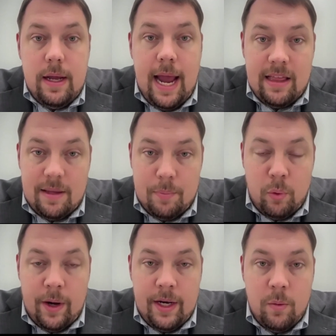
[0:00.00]
at the
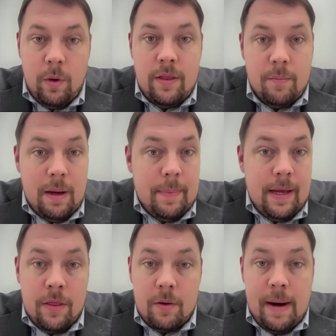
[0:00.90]
point where there might be
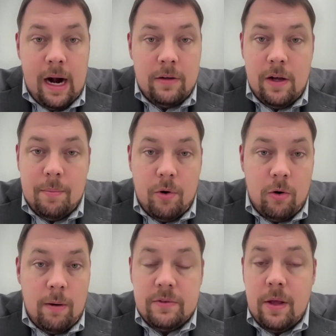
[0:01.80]
other parallel
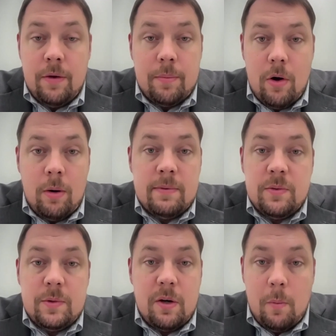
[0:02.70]
programs, other programs
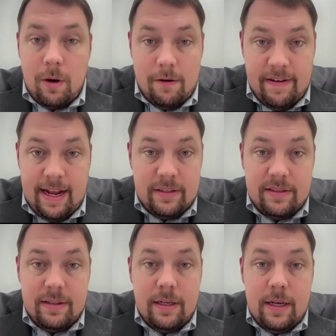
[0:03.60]
which are more
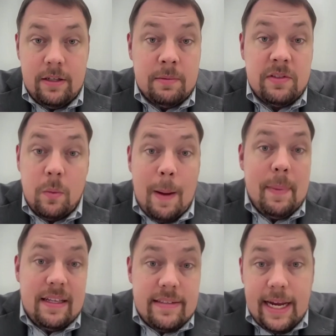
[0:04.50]
advanced in terms of the
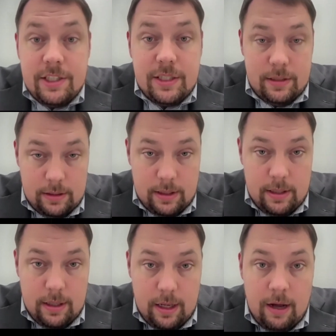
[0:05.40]
weaponization
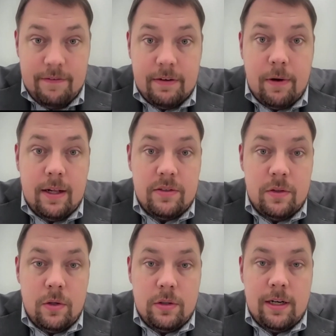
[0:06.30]
of Iran's
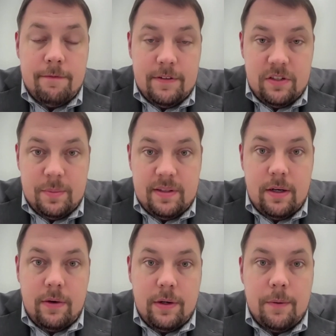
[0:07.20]
nuclear and fissile
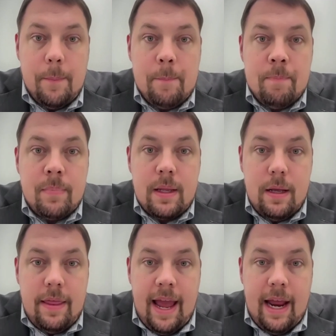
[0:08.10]
material
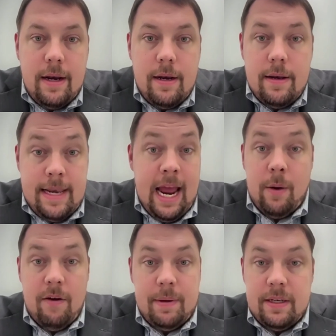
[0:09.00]
that now
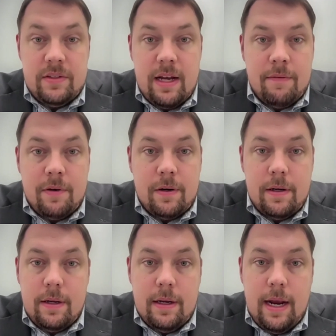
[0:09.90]
have been discovered,
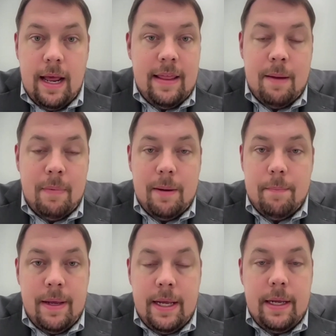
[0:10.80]
and that might
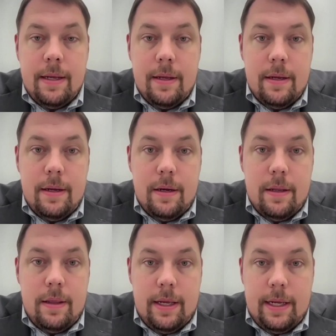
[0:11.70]
be
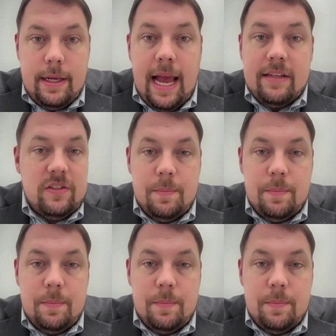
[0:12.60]
the casus